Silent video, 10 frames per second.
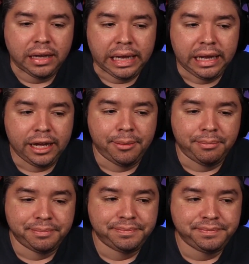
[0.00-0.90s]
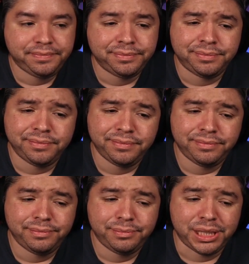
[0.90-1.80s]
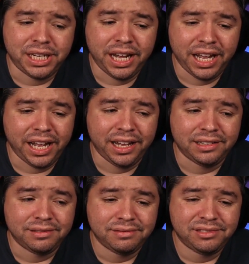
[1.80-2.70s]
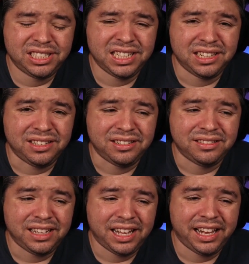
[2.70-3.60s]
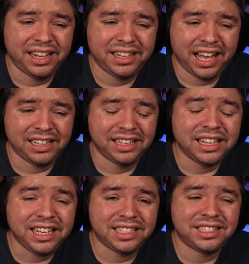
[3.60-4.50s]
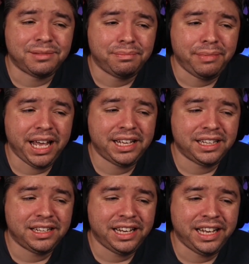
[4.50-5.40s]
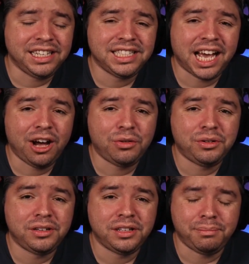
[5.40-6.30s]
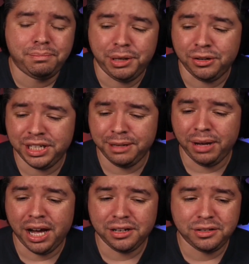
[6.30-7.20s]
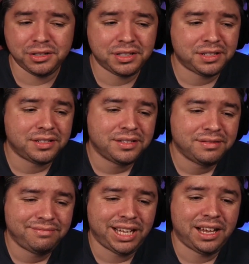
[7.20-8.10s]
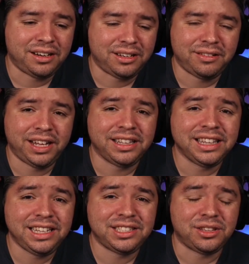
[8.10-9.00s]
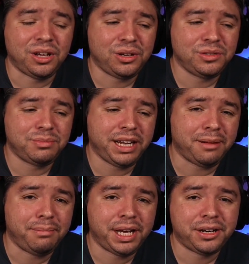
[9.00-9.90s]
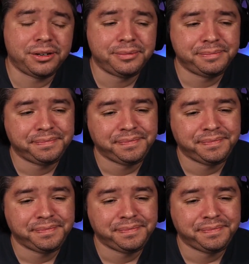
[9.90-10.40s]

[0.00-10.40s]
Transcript: But dang, still, like, at least make in-town the building models, I don't know, at least those, make them better.